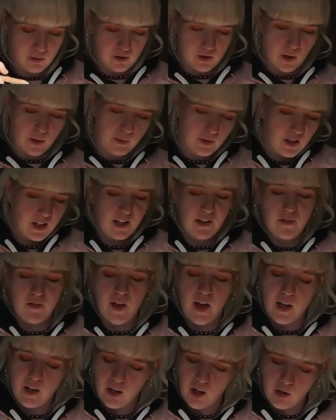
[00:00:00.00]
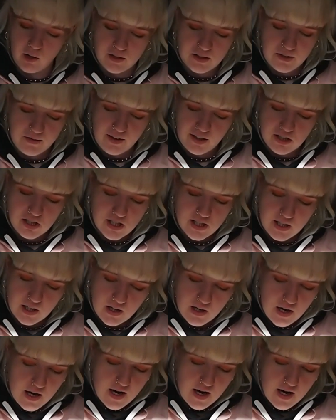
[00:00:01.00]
So I'm going to give that a go because I've actually